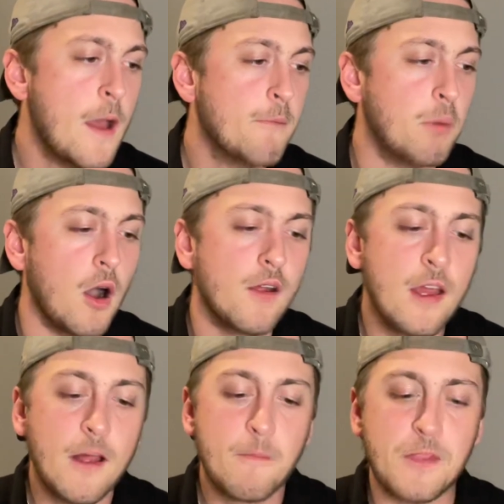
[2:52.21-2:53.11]
But
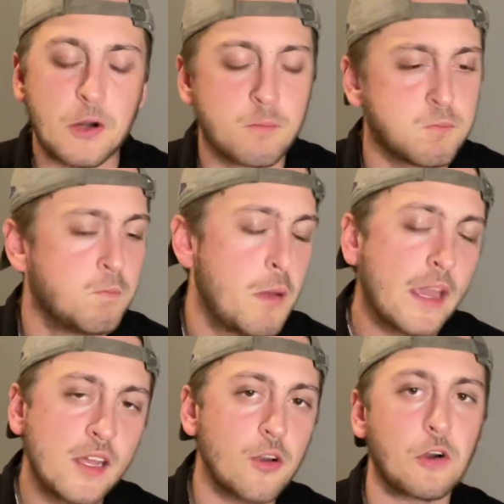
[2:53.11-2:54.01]
they're
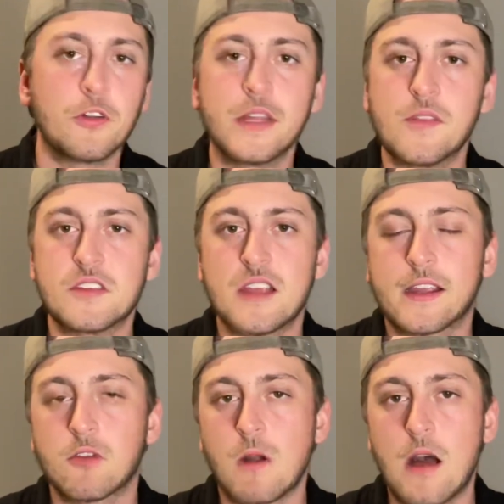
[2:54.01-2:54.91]
picking early in the
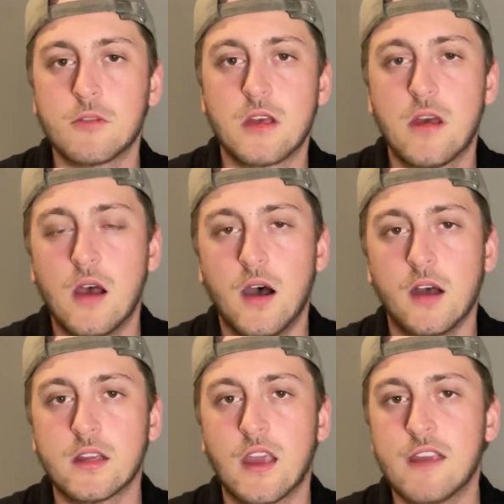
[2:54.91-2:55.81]
second round. Uh,
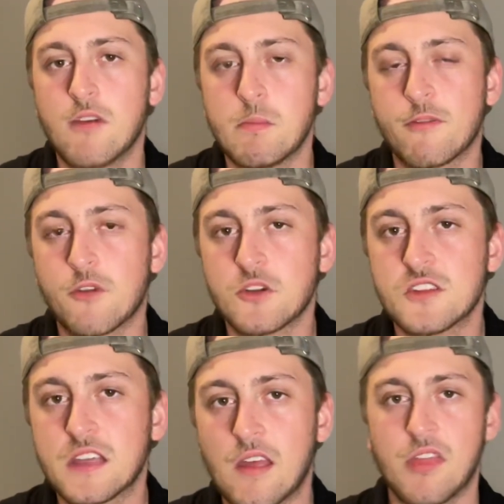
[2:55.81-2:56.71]
gave up a first
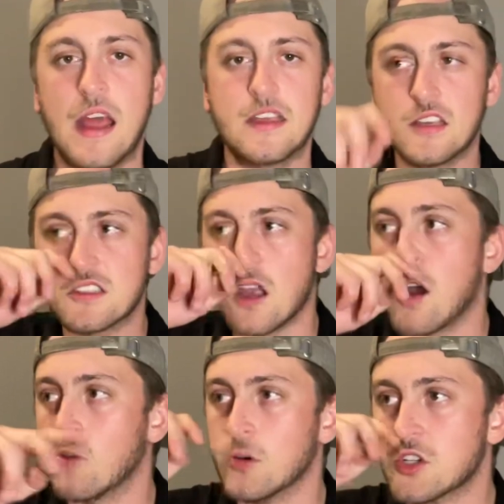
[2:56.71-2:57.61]
to get Thaddeus
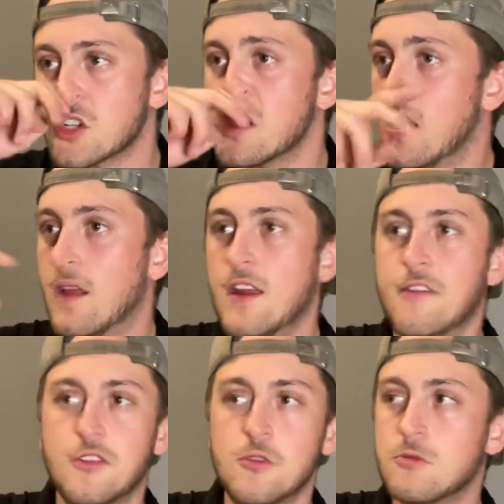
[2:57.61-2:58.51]
Young, which if
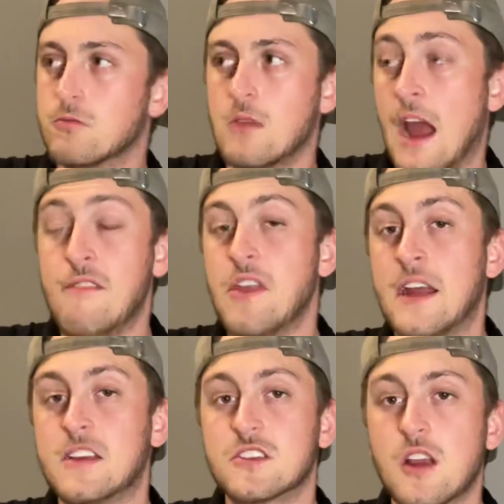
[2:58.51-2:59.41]
you have
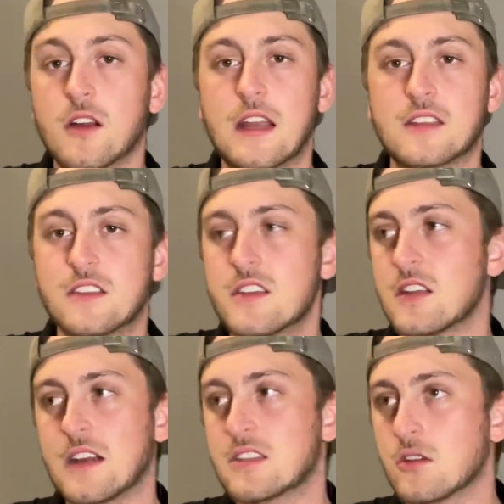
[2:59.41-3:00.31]
Thaddeus Young next season,
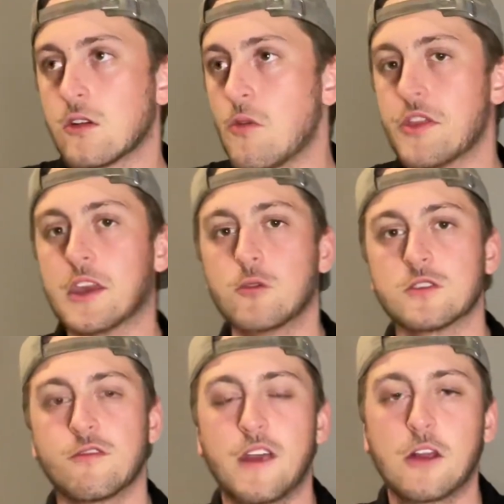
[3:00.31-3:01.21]
I still don't think it was a
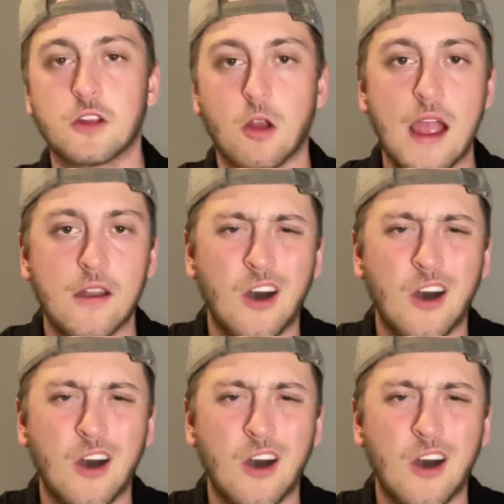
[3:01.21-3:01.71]
failure at all.